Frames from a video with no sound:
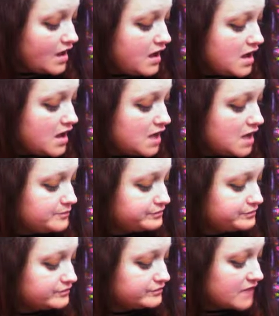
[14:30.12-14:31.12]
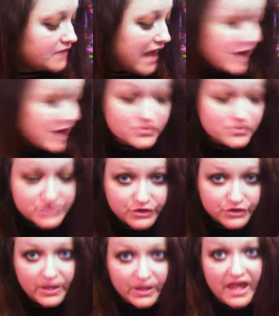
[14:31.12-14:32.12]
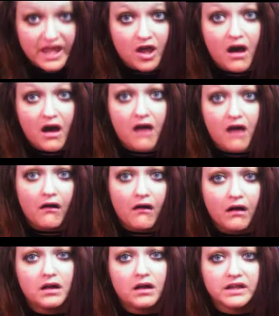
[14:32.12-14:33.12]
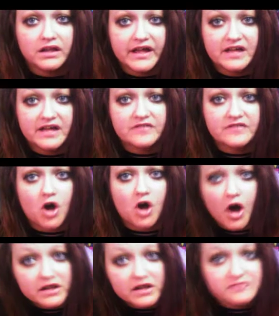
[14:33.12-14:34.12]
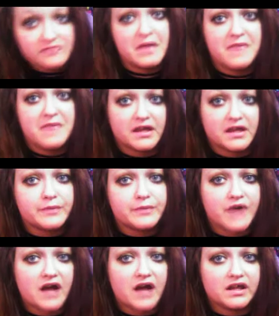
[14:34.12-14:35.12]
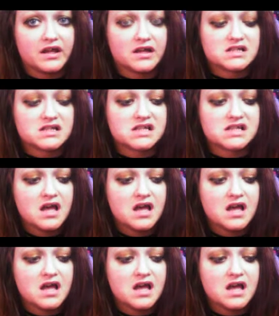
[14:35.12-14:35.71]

I will do a haul of all of my makeup products